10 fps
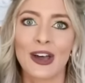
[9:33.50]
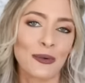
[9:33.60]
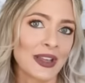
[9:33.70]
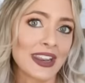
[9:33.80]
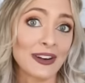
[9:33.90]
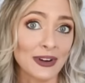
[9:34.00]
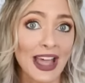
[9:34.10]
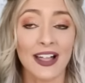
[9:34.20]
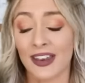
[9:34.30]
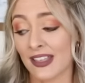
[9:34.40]
when in
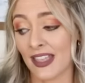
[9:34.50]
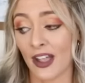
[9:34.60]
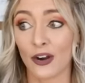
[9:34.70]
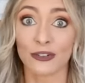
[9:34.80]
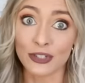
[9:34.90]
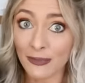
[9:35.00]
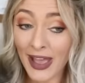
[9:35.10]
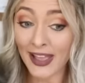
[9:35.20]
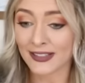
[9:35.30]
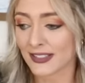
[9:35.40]
reality they aren't too
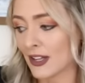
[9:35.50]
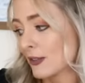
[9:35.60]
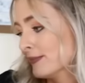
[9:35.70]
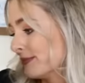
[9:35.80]
bad. So